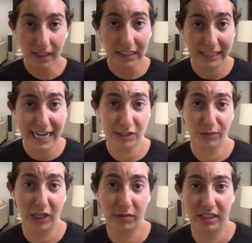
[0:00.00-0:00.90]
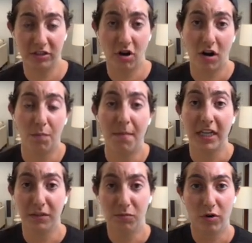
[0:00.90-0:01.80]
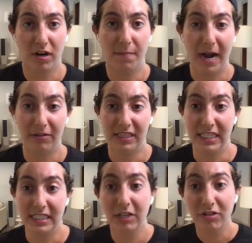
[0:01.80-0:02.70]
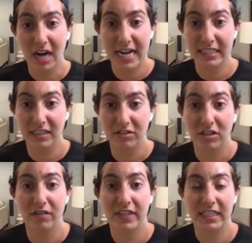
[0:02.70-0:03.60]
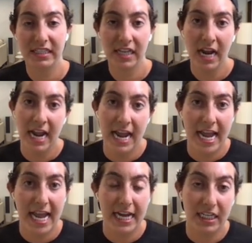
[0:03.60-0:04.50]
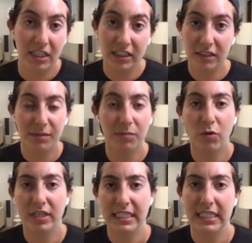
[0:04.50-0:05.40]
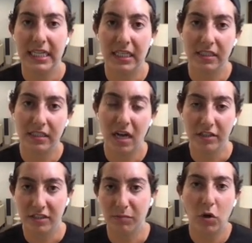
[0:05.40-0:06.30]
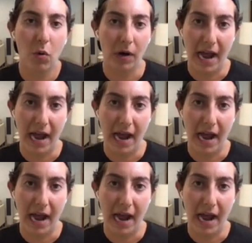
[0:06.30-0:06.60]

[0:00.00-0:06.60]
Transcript: Next week, we're going to talk much more about the synchronizing service and a little bit more details on some core